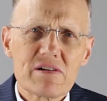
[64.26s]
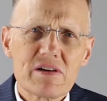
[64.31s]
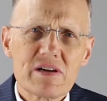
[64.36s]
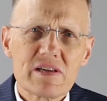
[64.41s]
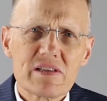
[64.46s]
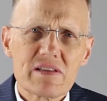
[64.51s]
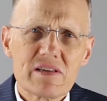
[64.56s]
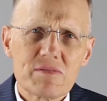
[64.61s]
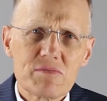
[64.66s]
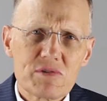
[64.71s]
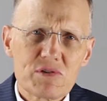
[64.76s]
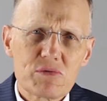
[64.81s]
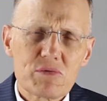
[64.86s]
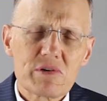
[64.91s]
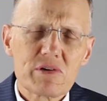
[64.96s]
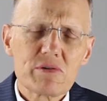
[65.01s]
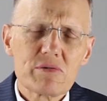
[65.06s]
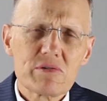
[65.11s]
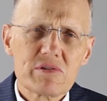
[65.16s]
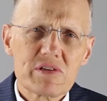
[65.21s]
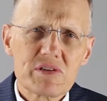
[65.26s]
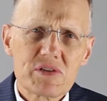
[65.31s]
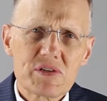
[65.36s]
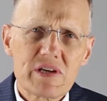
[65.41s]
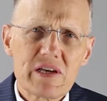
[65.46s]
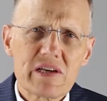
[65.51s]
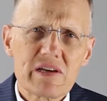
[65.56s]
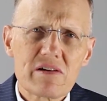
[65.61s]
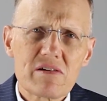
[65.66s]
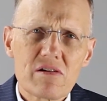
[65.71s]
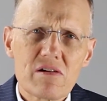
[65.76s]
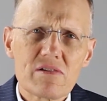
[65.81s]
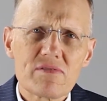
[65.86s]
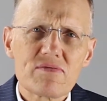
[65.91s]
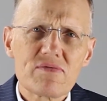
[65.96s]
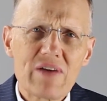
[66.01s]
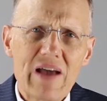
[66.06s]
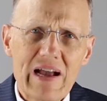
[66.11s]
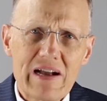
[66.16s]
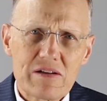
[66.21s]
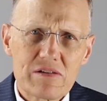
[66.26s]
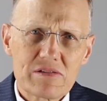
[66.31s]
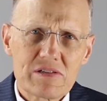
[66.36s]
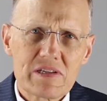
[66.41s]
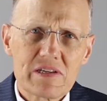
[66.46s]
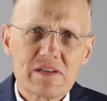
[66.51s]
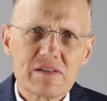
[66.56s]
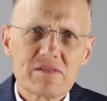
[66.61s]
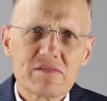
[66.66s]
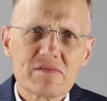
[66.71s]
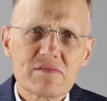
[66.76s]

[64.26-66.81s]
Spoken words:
and then was recruited to stay here on faculty.